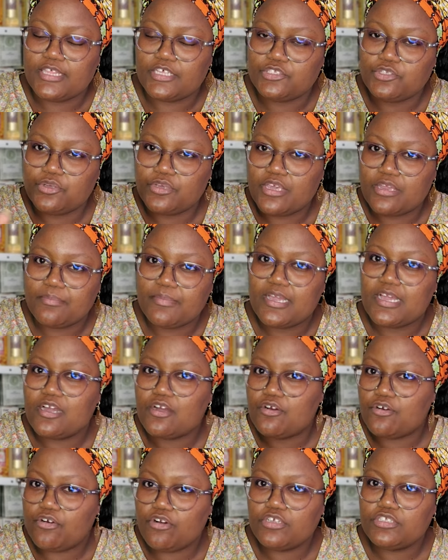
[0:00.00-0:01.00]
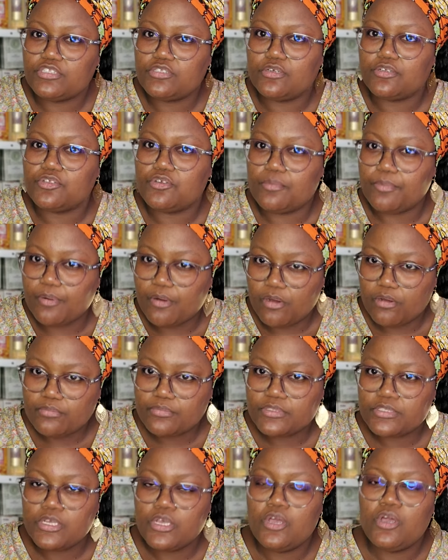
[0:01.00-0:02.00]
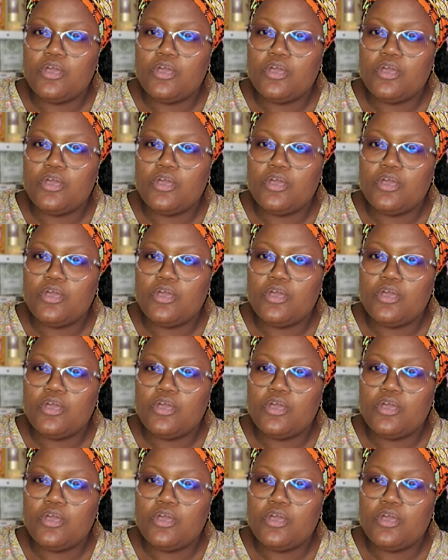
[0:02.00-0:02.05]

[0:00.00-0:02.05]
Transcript: So you can make a cross on your palms,